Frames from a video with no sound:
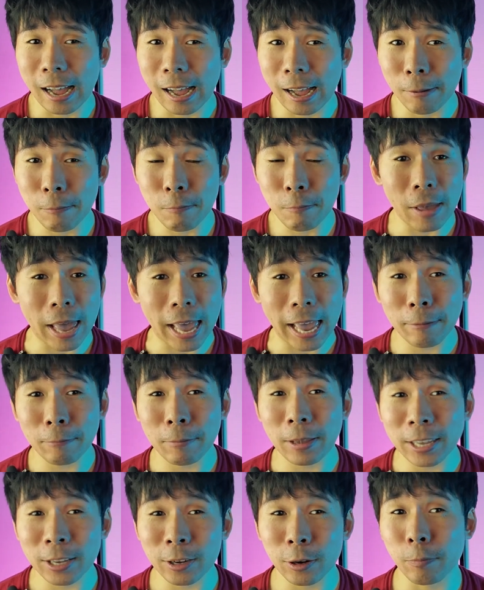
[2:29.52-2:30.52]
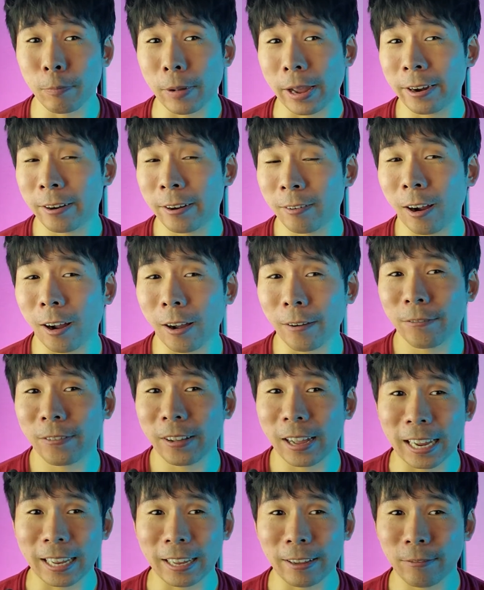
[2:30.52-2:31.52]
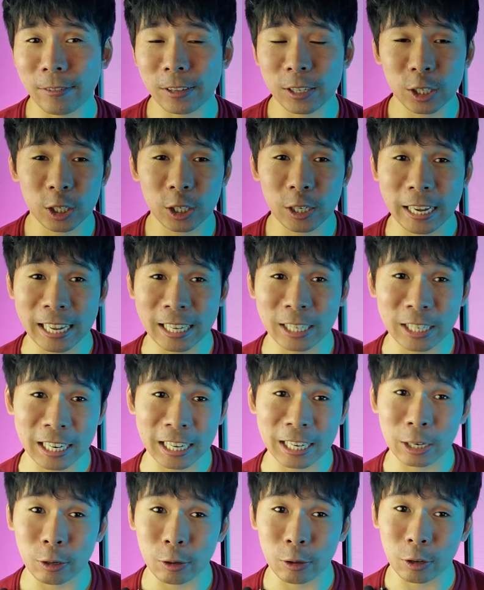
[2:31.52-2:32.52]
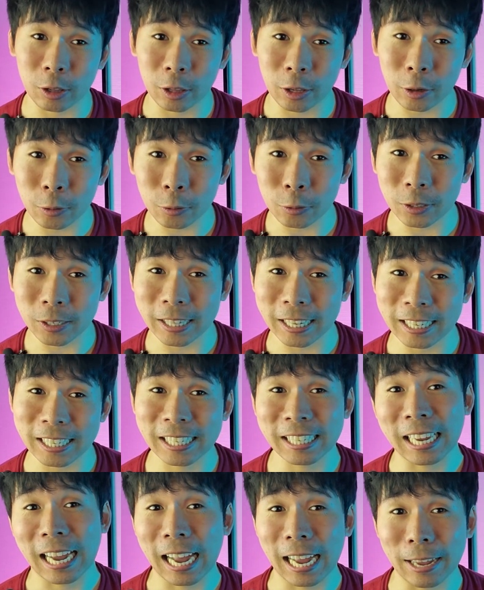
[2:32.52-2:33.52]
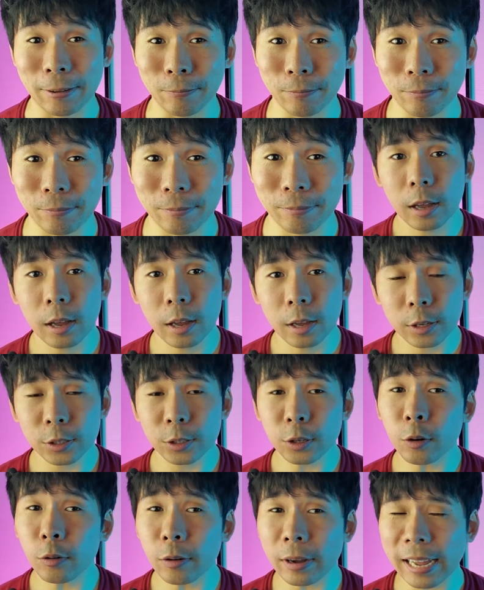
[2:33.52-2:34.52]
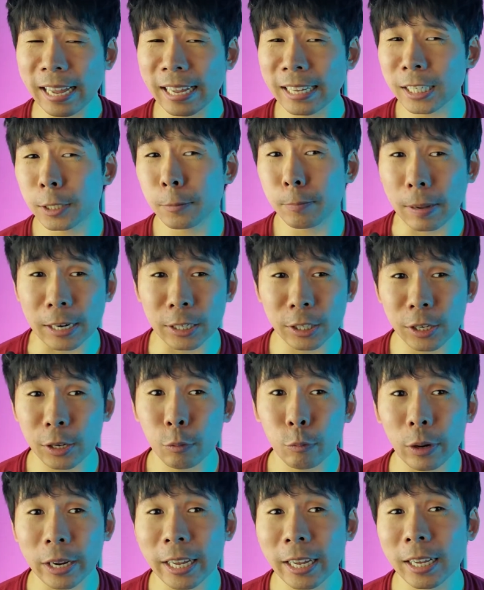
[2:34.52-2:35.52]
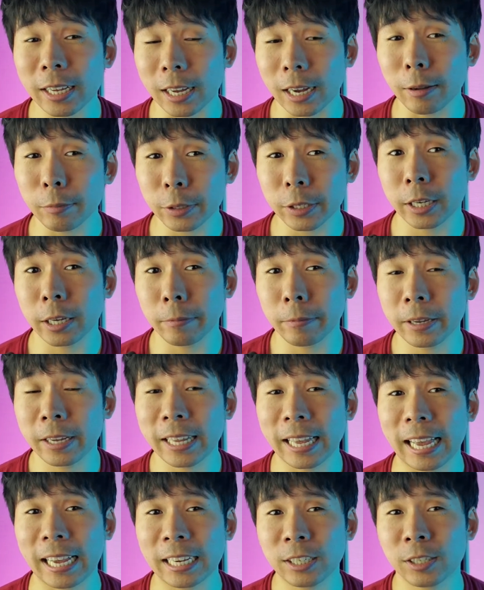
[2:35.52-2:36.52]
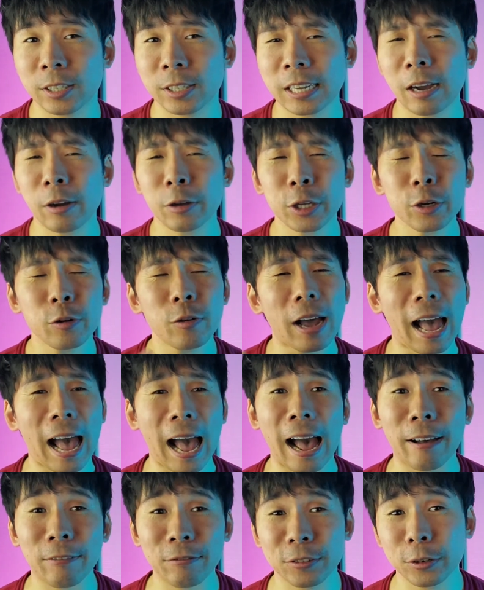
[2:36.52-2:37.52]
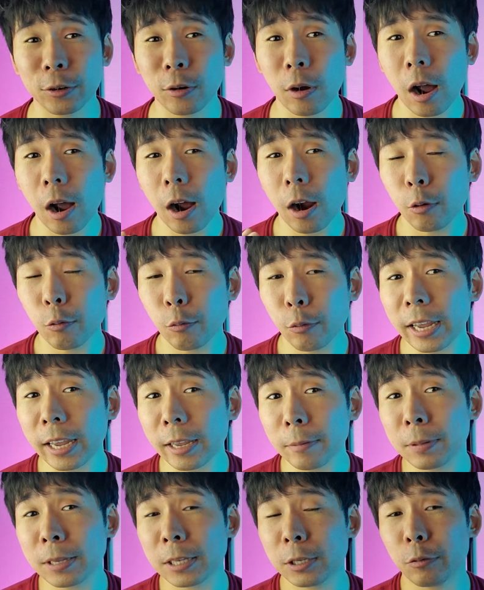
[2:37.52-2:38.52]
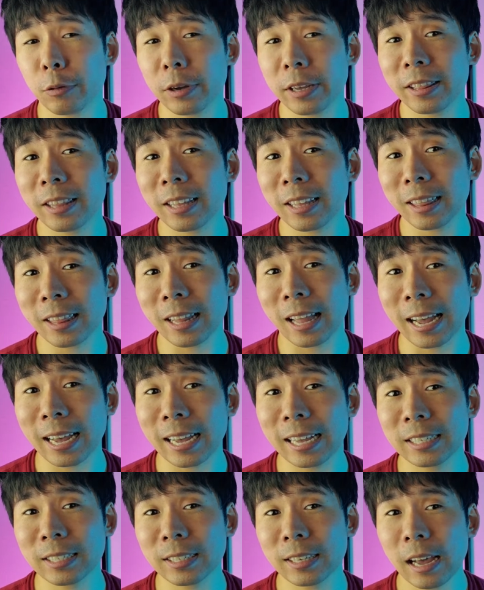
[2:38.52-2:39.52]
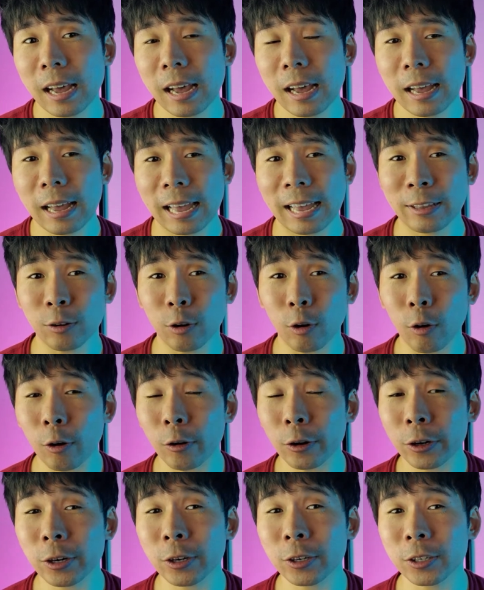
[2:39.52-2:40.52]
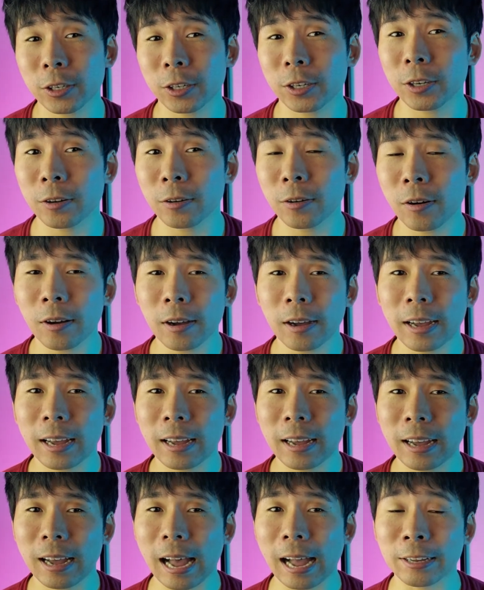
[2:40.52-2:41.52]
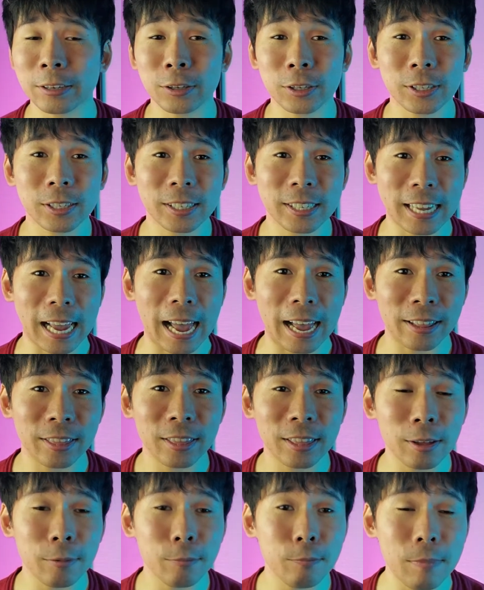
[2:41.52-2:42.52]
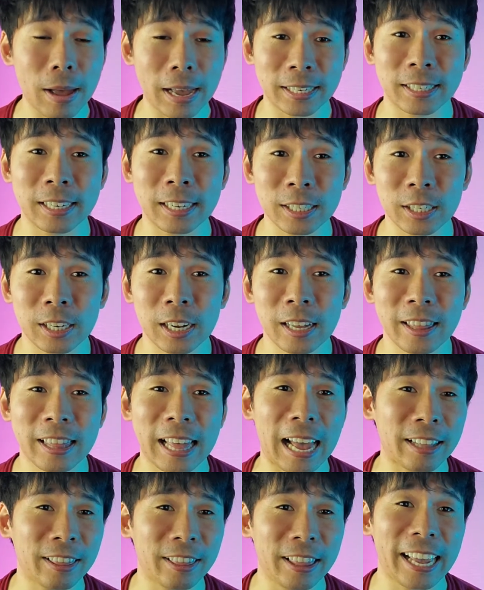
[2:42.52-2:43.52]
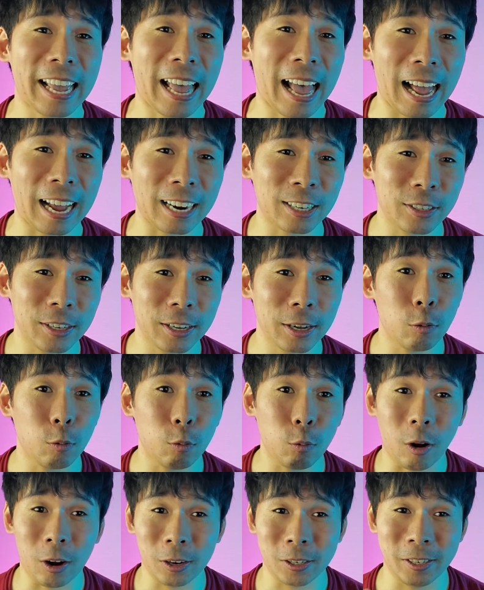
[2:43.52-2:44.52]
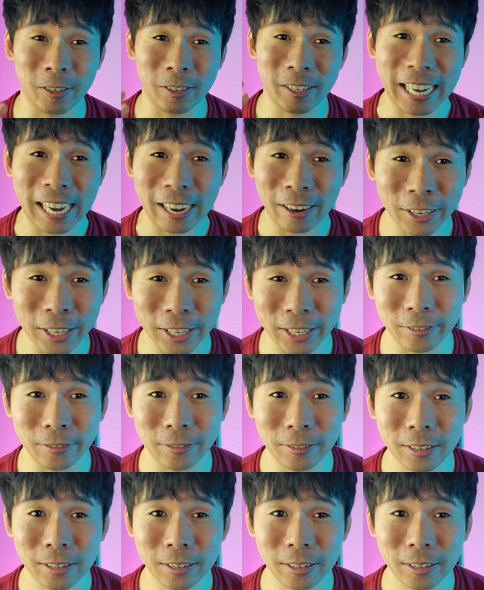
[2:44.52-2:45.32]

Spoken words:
Maybe you're better off kind of changing your clothes this time. So especially when it comes to communication style, you have to read between the lines in order to understand the message that they actually want to tell you.